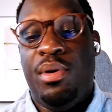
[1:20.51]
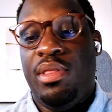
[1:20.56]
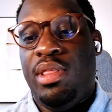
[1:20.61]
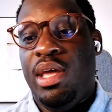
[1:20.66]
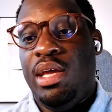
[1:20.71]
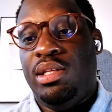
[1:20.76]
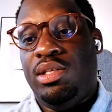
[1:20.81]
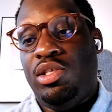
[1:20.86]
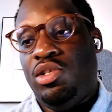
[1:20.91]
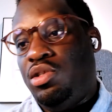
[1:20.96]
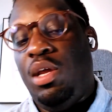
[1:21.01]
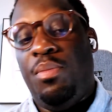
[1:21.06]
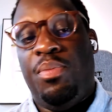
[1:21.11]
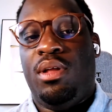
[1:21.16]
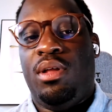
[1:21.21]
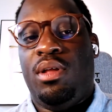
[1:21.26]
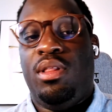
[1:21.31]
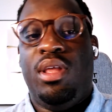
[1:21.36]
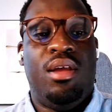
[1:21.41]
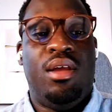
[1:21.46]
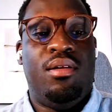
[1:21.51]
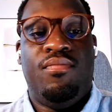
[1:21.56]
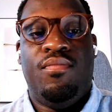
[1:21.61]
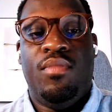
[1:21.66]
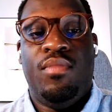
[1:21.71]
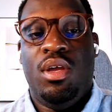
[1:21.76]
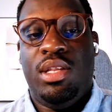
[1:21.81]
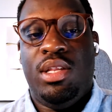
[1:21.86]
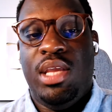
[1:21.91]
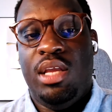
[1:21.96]
But they typically in
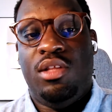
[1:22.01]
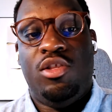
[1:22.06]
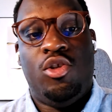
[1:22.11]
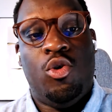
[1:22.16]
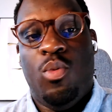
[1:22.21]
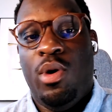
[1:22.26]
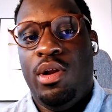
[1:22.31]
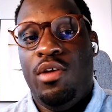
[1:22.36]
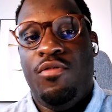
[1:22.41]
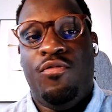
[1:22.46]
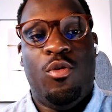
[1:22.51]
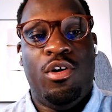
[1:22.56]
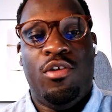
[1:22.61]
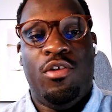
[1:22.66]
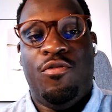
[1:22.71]
take 24